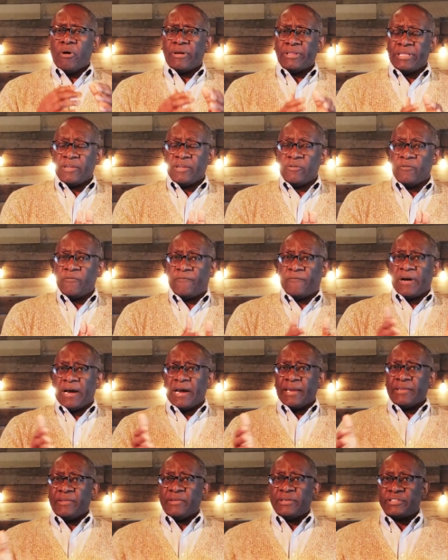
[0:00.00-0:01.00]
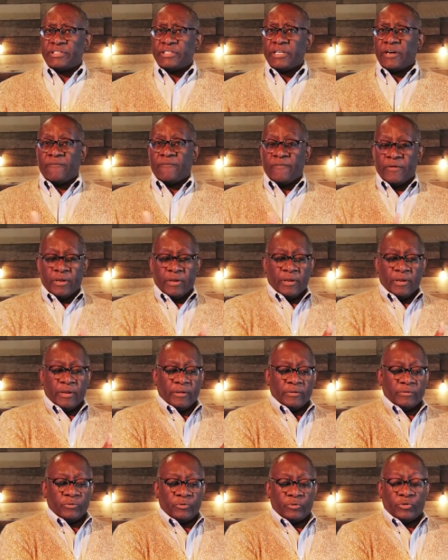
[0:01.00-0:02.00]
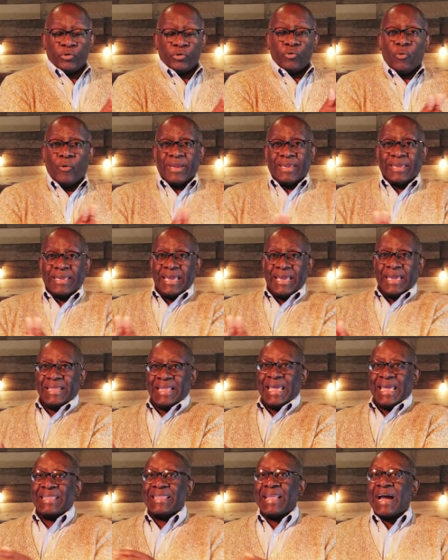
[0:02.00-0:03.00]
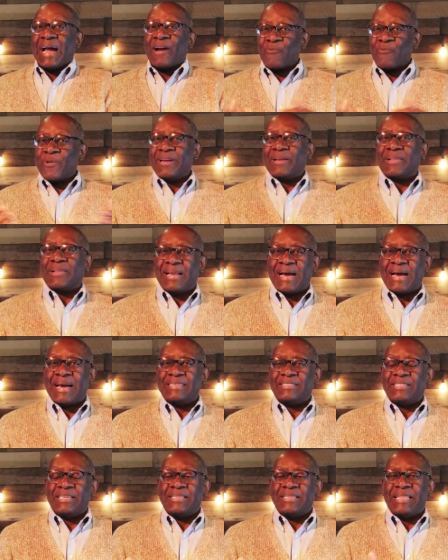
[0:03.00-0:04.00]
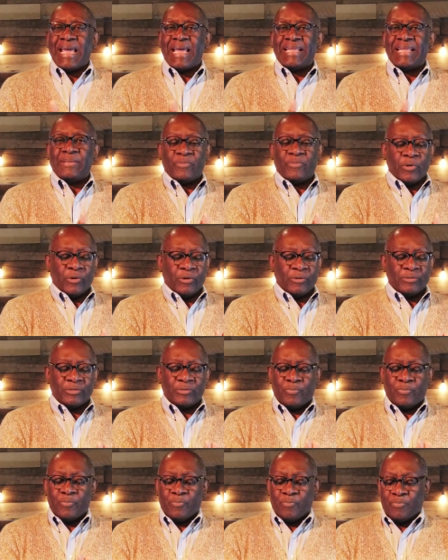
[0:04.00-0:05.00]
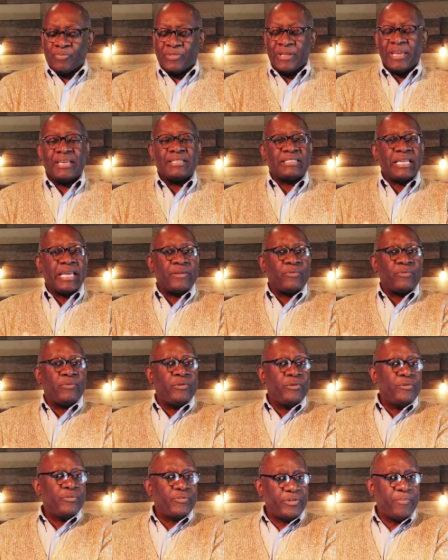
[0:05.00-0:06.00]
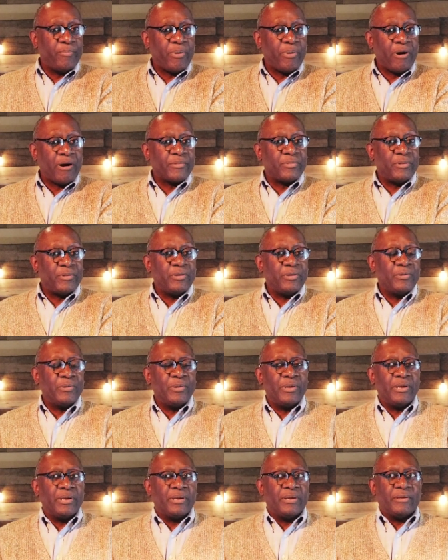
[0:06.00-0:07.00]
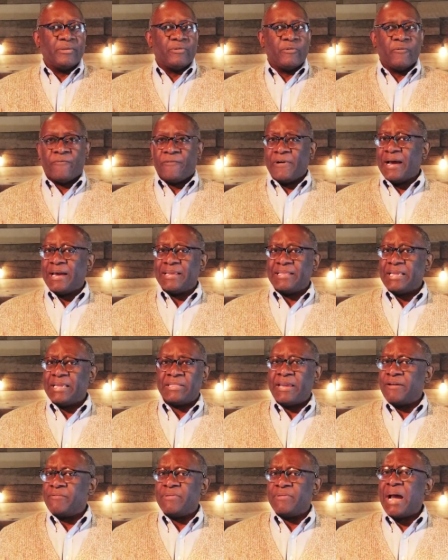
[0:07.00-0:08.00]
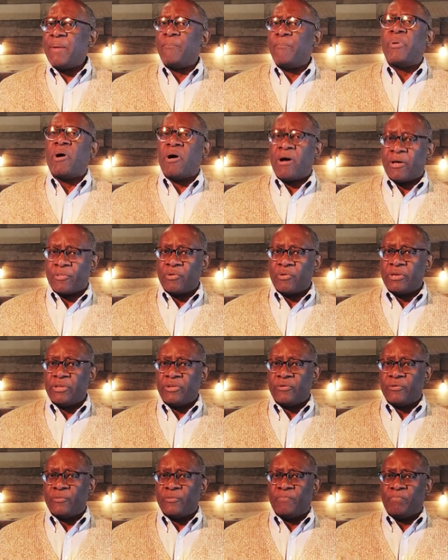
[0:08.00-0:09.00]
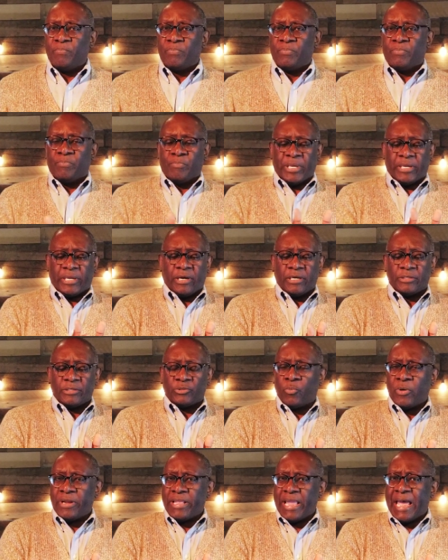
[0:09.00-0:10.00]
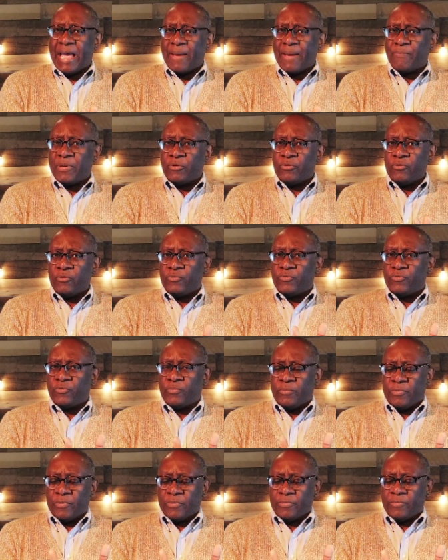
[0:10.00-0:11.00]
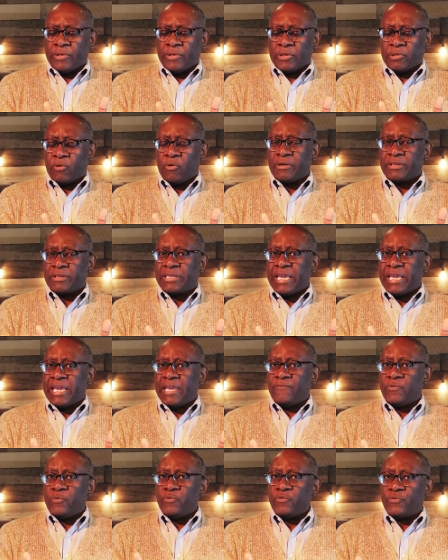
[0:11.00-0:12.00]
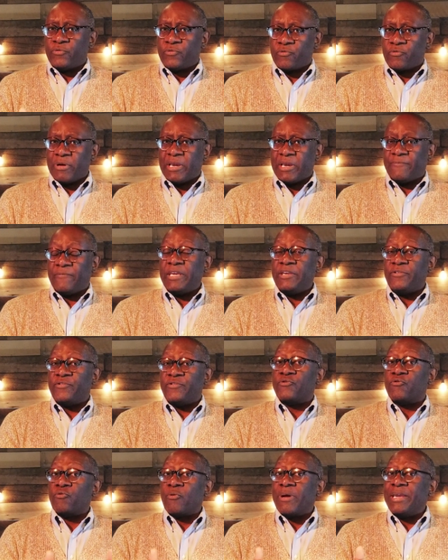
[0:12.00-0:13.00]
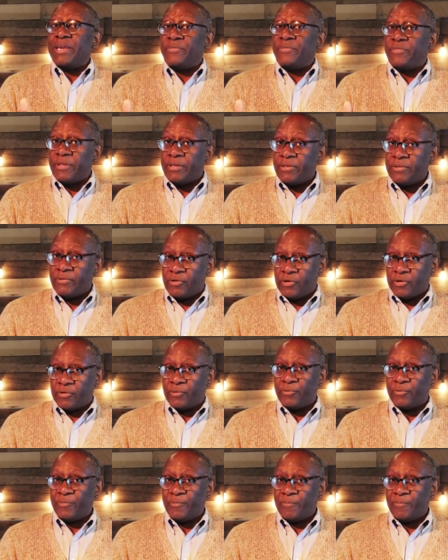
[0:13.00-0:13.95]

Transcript: And then you find yourself doing it and not realizing that those things that used to bother you, you find that they're not bothering you. Because what happened, you, you the Lord gave you strength. He strengthened you.